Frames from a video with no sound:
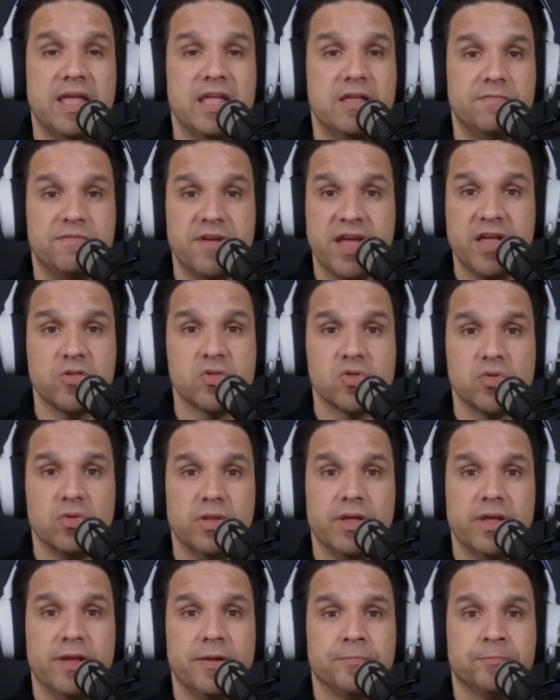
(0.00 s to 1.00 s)

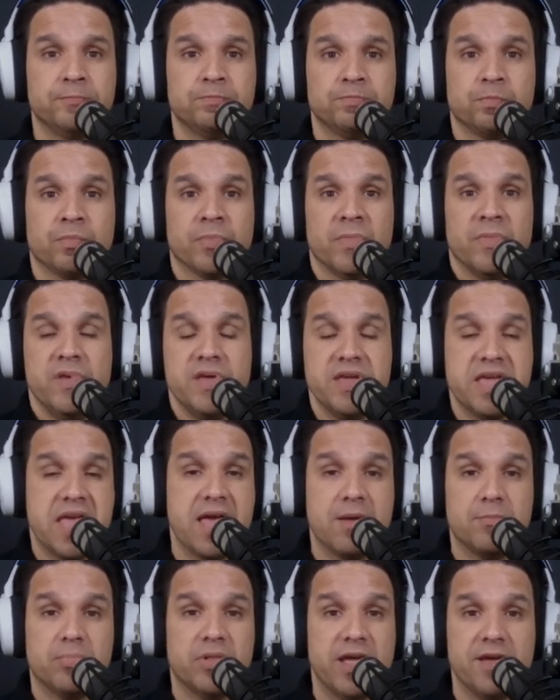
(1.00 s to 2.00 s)
Eventually, he
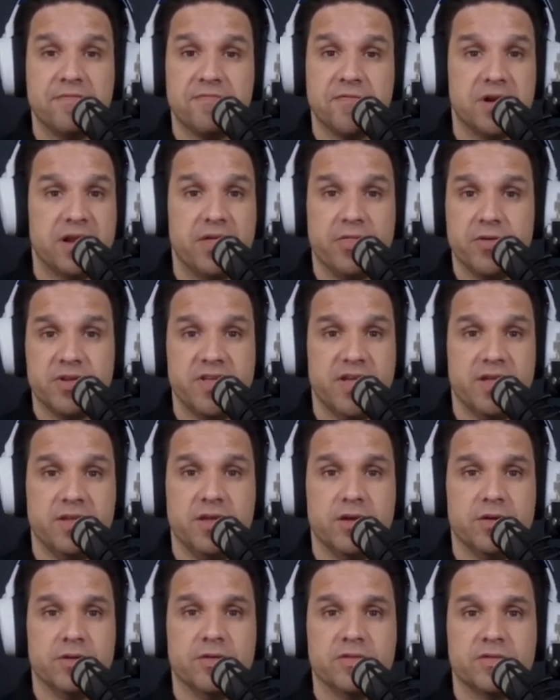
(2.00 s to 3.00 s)
can't play for another 10
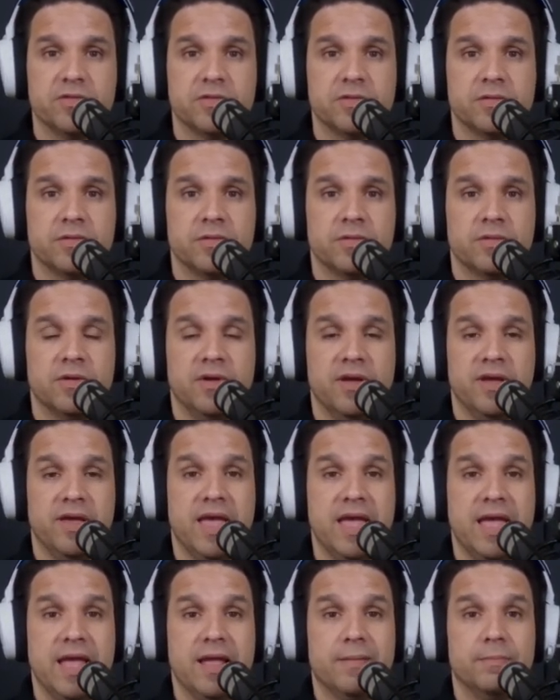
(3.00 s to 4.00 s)
years.
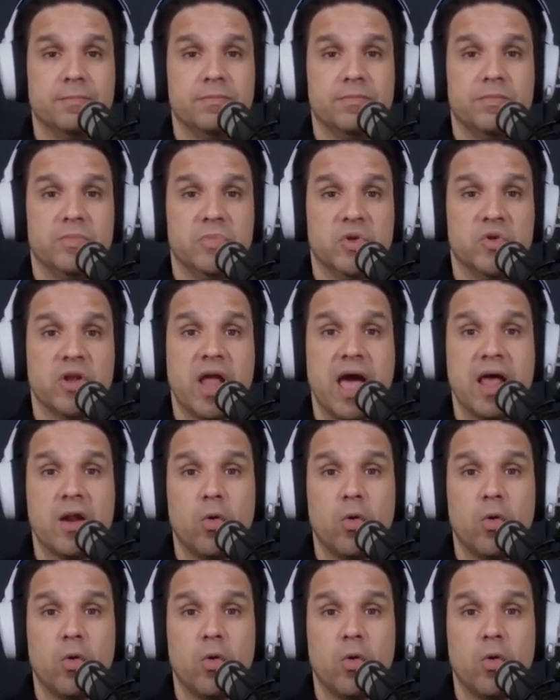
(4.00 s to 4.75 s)
And you're not